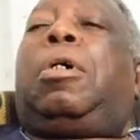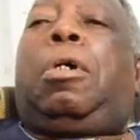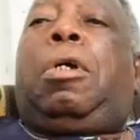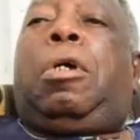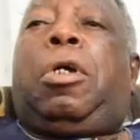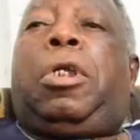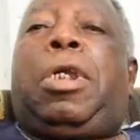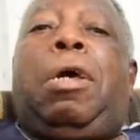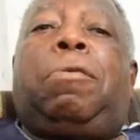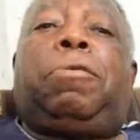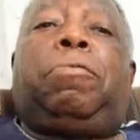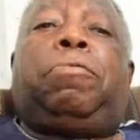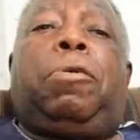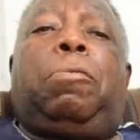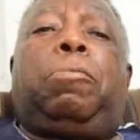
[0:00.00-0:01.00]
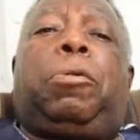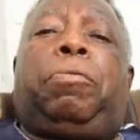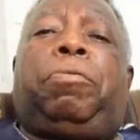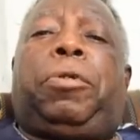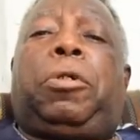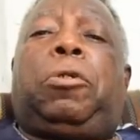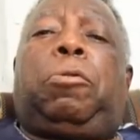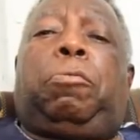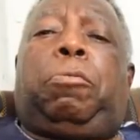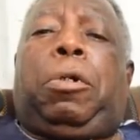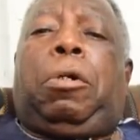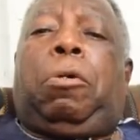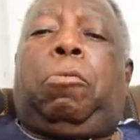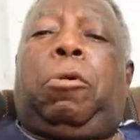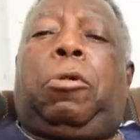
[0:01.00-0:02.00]
In every form we feel,
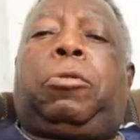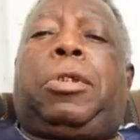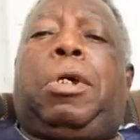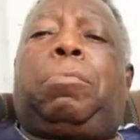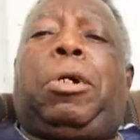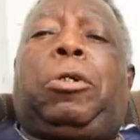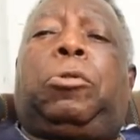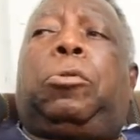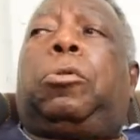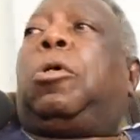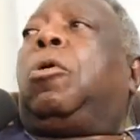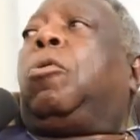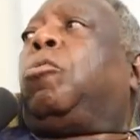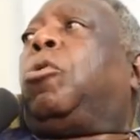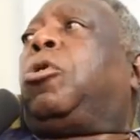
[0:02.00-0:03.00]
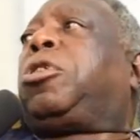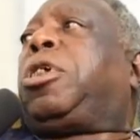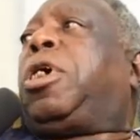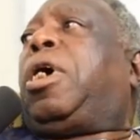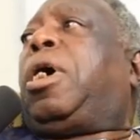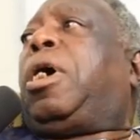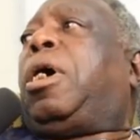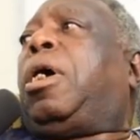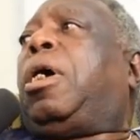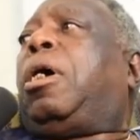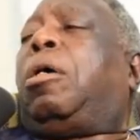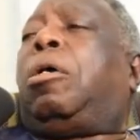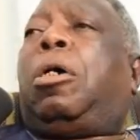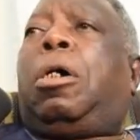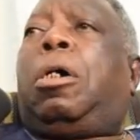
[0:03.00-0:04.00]
what tribe are you? What
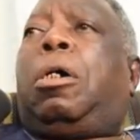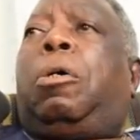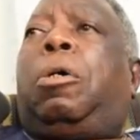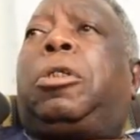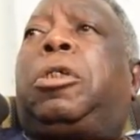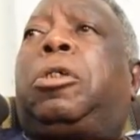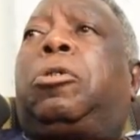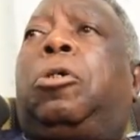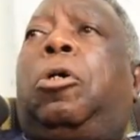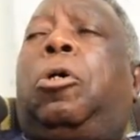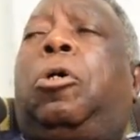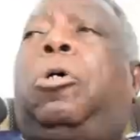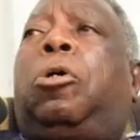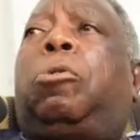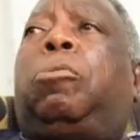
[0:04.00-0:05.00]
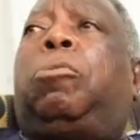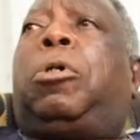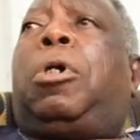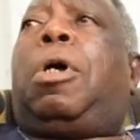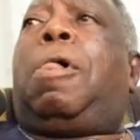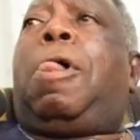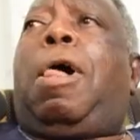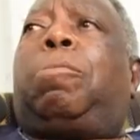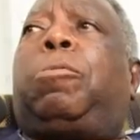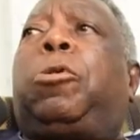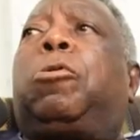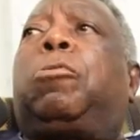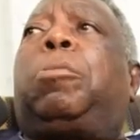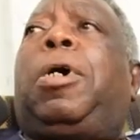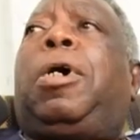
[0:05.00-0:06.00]
is your I'm
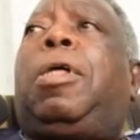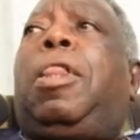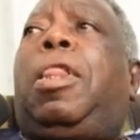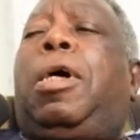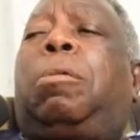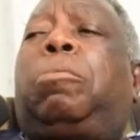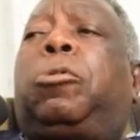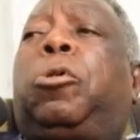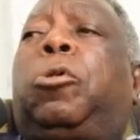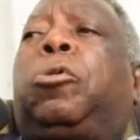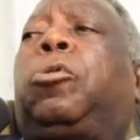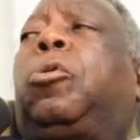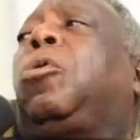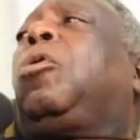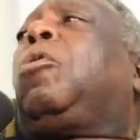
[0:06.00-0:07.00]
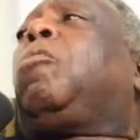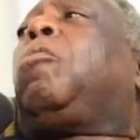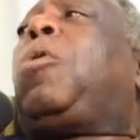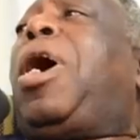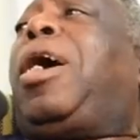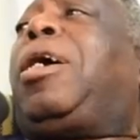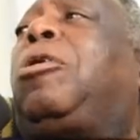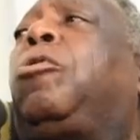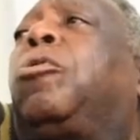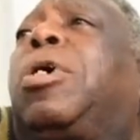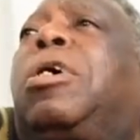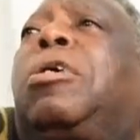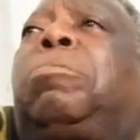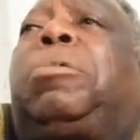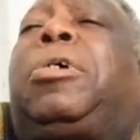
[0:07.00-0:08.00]
Yoruba, I'm so. Why?
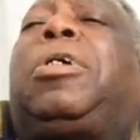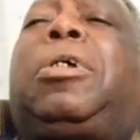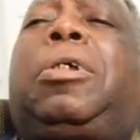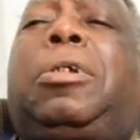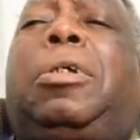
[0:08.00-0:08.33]
Local government.